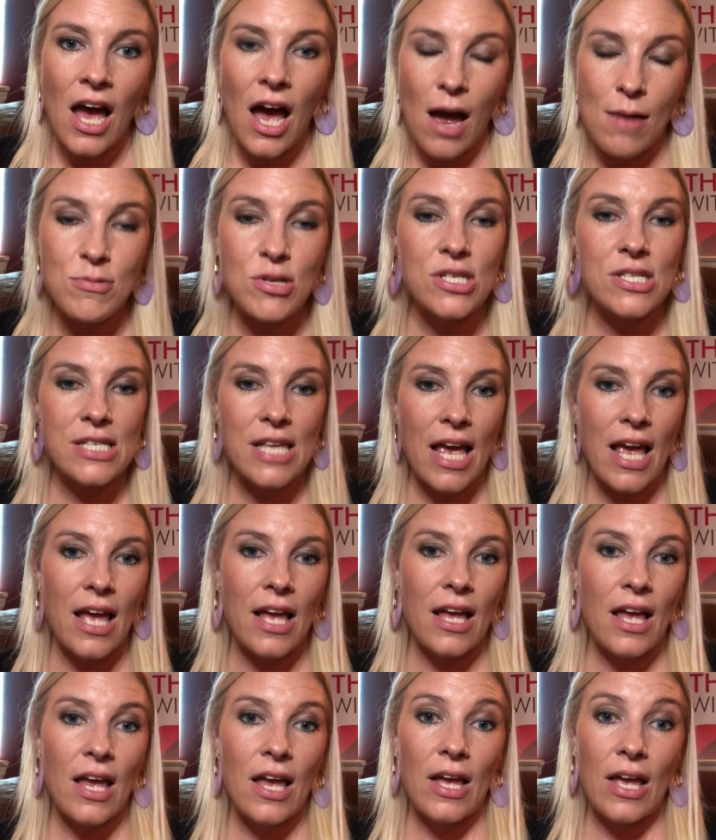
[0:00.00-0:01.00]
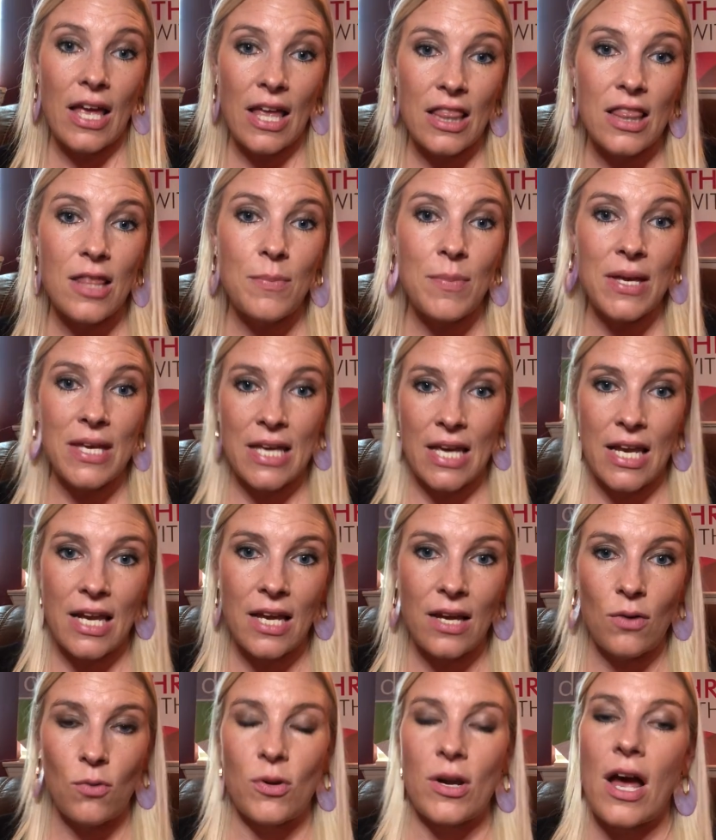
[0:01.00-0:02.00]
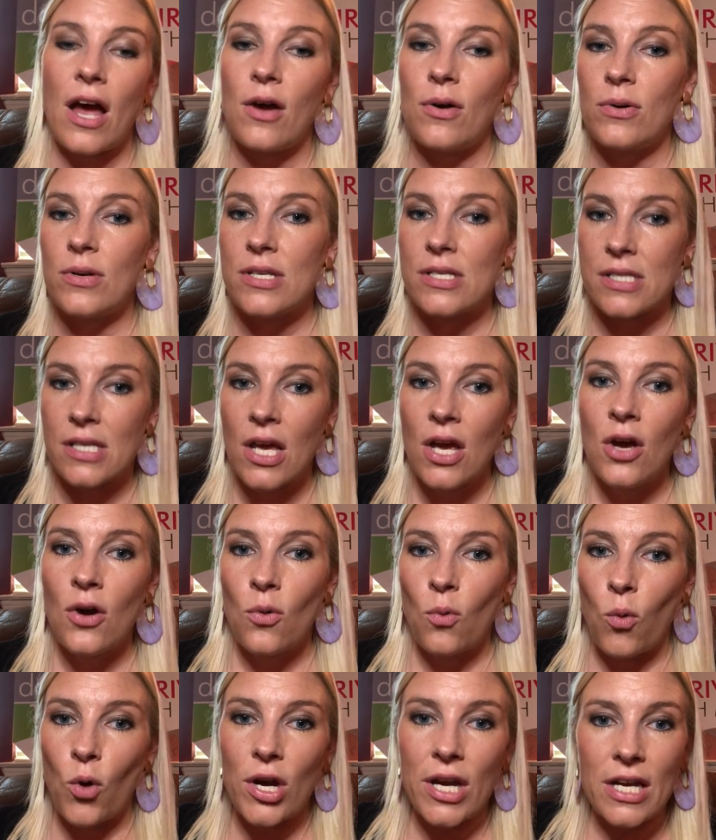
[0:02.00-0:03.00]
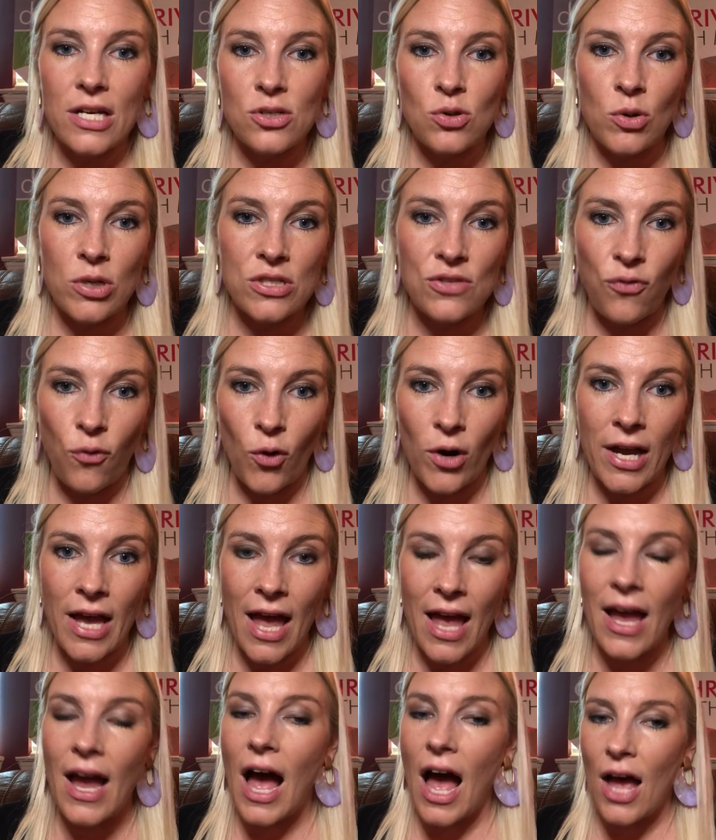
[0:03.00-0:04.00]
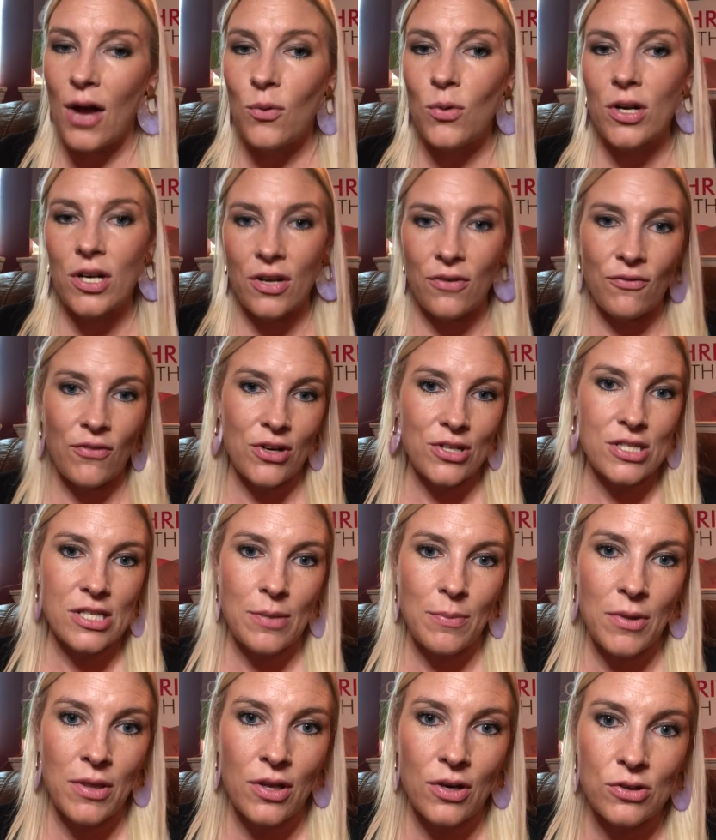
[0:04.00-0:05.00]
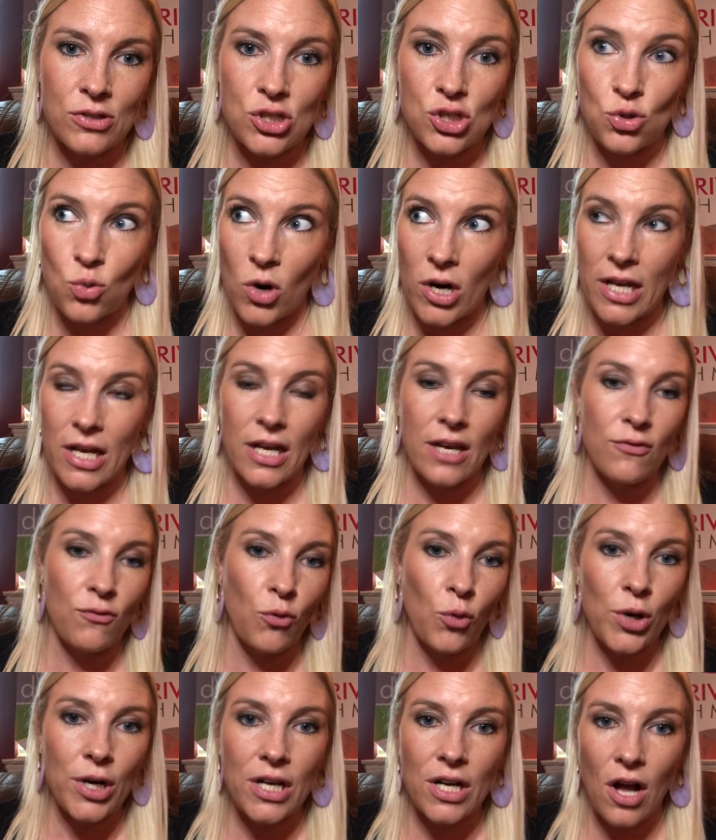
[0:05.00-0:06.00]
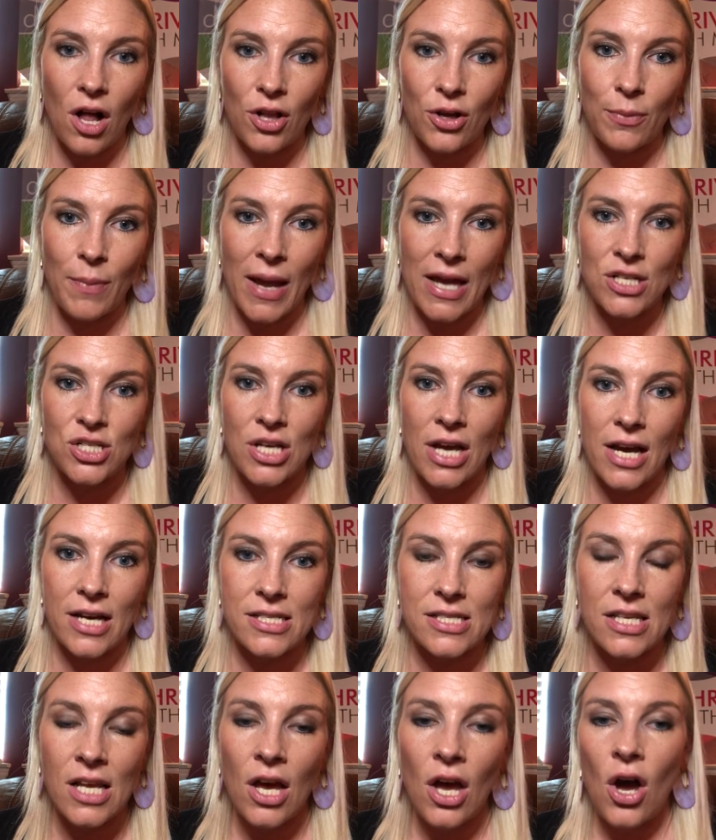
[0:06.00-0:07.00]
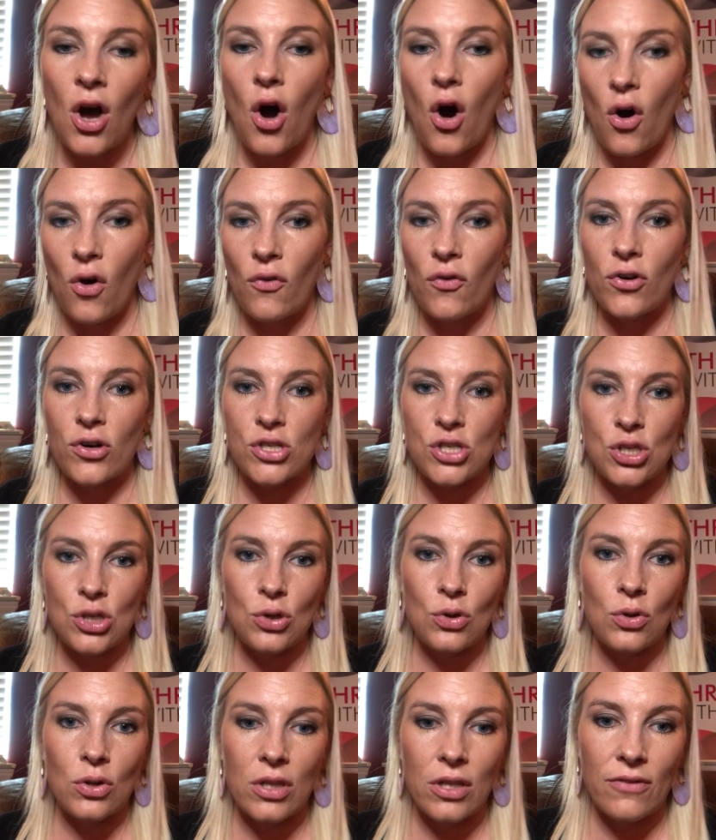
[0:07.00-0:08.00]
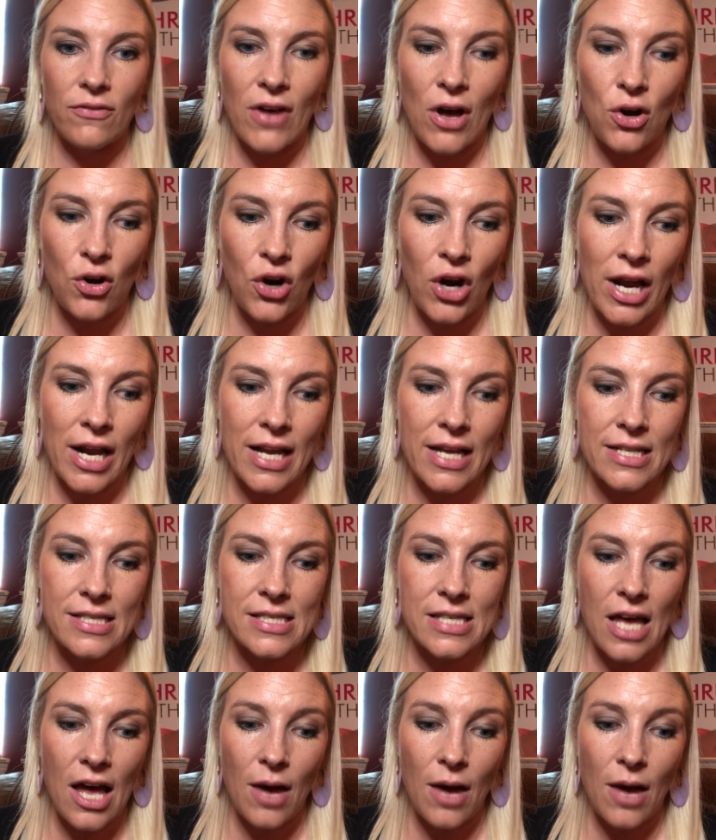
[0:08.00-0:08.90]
I'm just saying in the beginning, when I was working towards 4K, I would convert some of those $20 and $40 paychecks over to Lavelle credits.